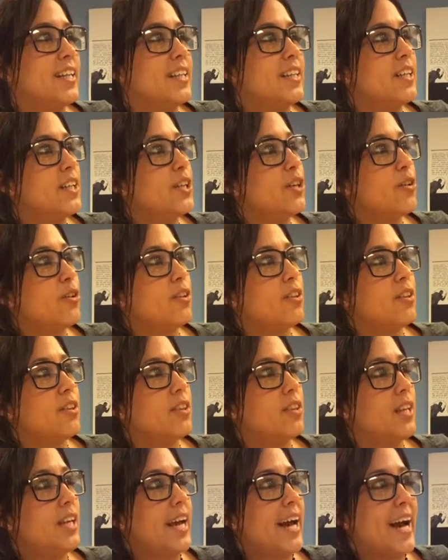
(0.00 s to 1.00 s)

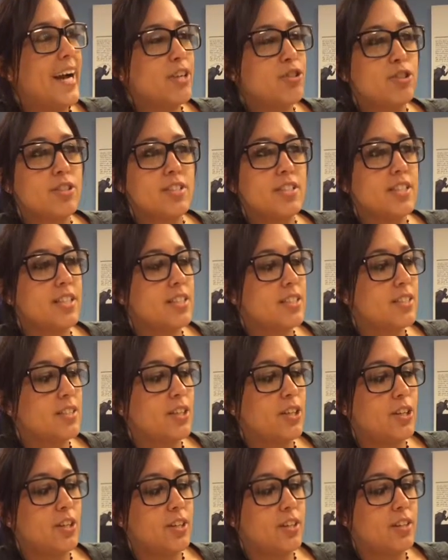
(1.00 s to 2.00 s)
The actresses,
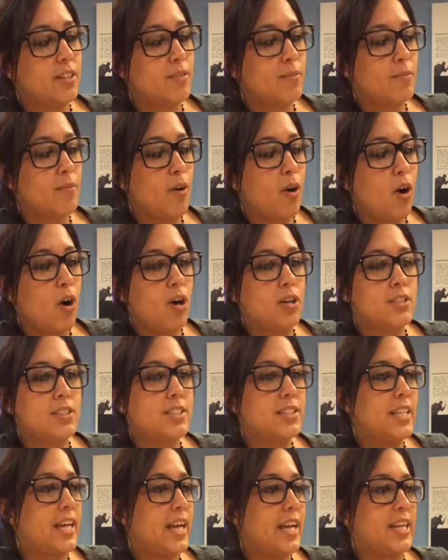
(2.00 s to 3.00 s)
they're on
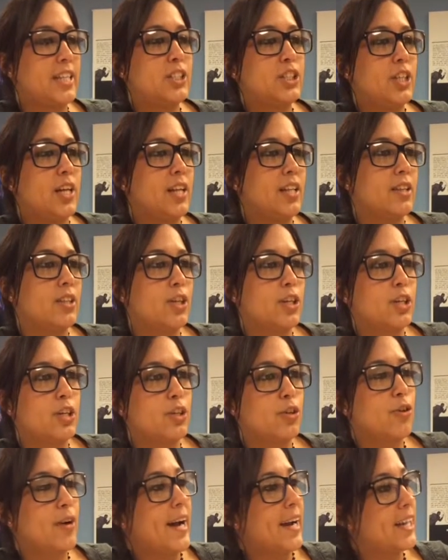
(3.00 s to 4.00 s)
stage and they're
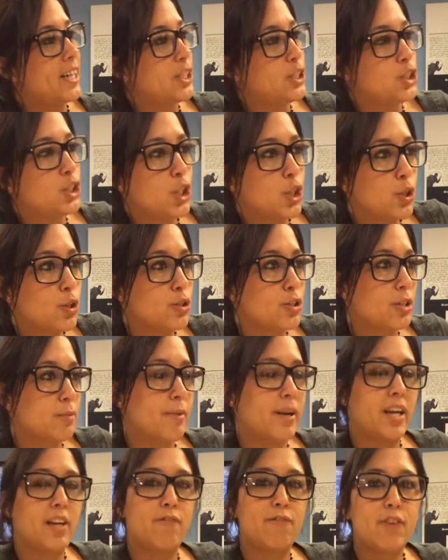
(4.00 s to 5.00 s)
cracking jokes, they're
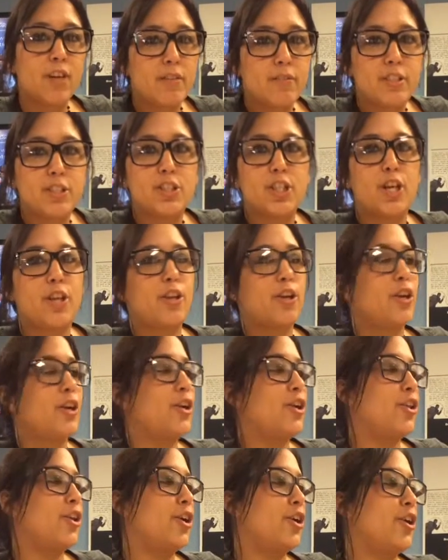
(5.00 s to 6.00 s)
making fun of each other,